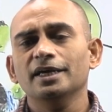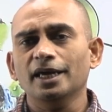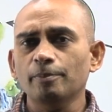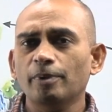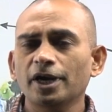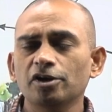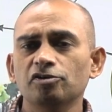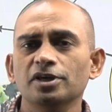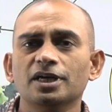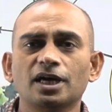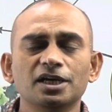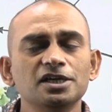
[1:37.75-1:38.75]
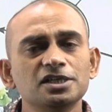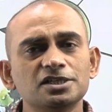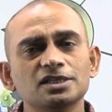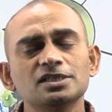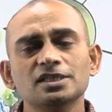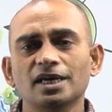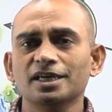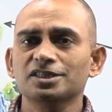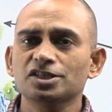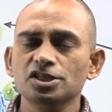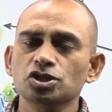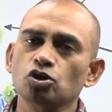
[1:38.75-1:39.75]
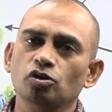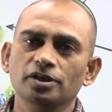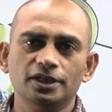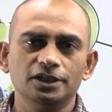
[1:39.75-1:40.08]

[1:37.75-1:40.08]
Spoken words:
abiotic conditions exist on the